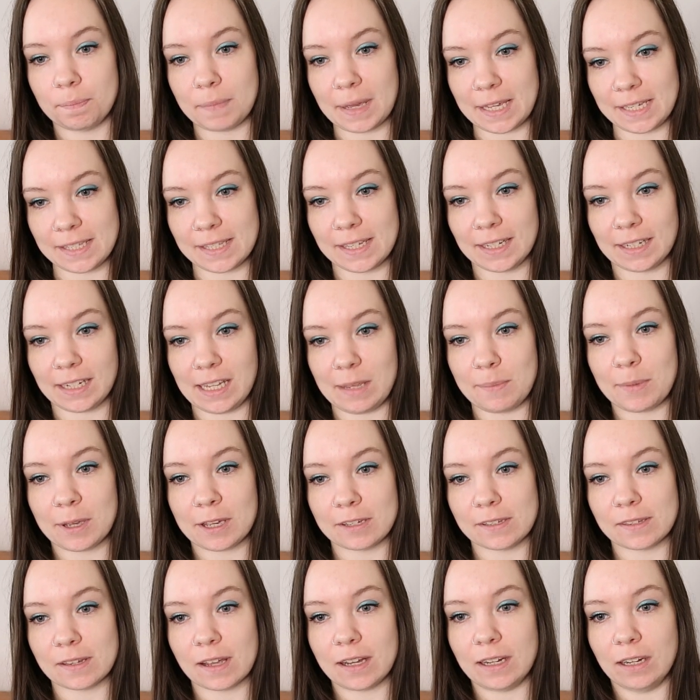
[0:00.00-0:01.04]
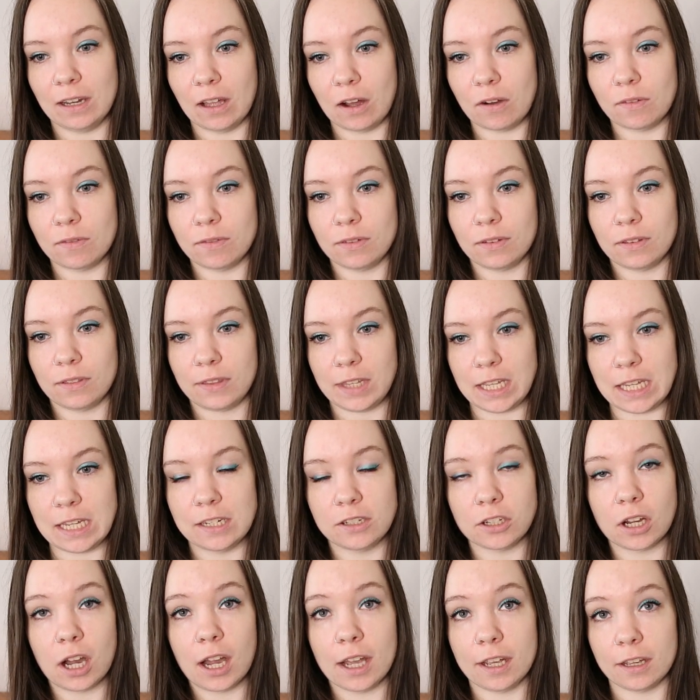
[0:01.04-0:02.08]
basically because I love the
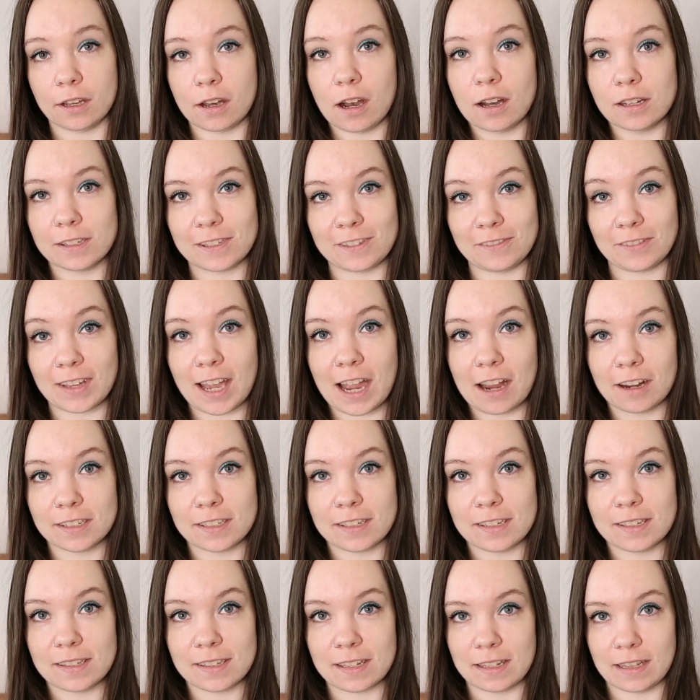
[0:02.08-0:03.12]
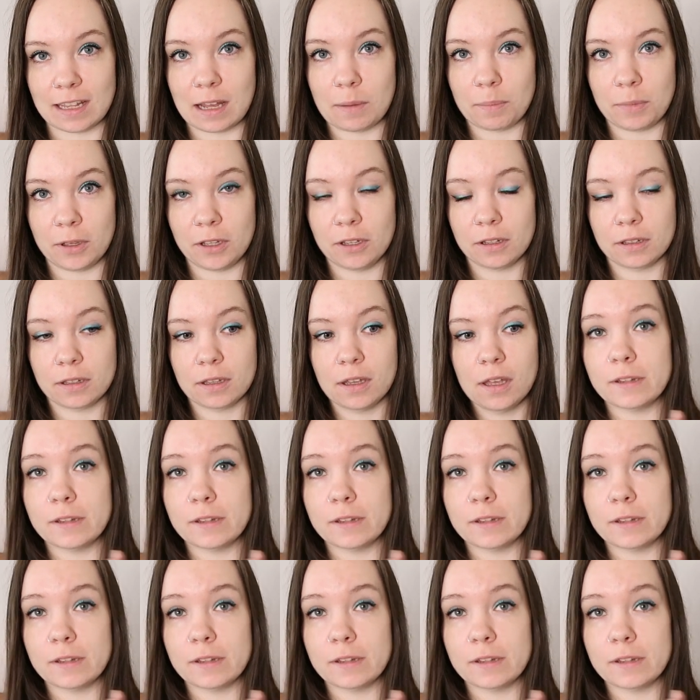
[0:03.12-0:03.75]
entire cast of characters in that book,